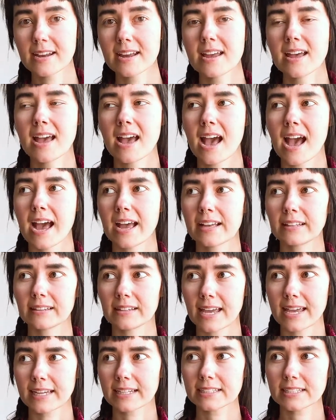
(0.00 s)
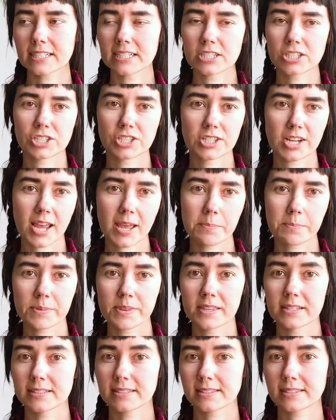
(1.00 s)
I like to shape the
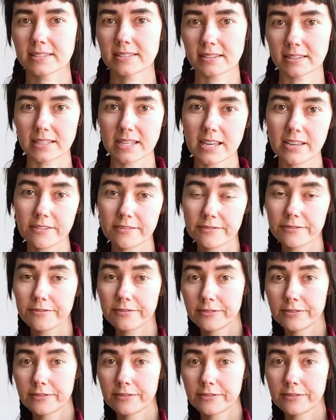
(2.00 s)
sleeve